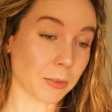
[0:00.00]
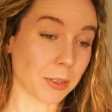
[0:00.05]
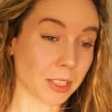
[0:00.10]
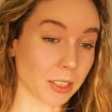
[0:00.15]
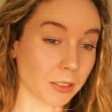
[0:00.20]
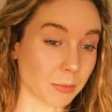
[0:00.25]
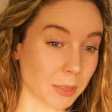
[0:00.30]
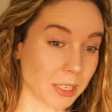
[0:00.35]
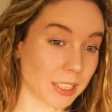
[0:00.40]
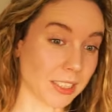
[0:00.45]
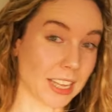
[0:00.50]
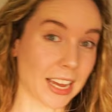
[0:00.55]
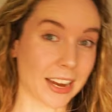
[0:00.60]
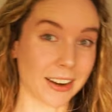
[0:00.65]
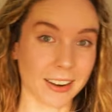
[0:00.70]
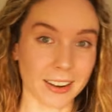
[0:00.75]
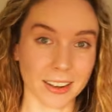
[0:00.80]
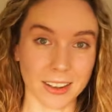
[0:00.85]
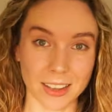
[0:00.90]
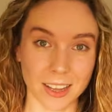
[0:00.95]
without being
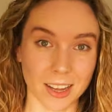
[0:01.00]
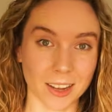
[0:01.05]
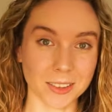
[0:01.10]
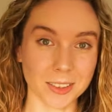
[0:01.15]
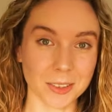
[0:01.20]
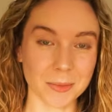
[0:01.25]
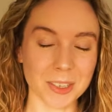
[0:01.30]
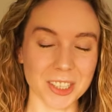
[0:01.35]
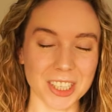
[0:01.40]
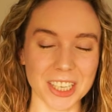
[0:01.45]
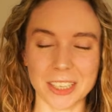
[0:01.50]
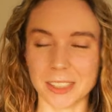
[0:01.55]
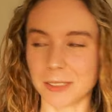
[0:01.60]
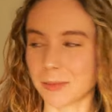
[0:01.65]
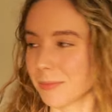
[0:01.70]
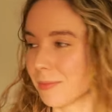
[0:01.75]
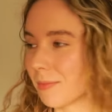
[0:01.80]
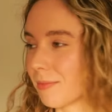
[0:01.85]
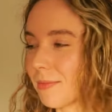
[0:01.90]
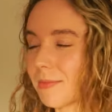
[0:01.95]
there on the
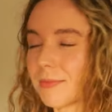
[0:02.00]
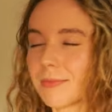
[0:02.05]
machine.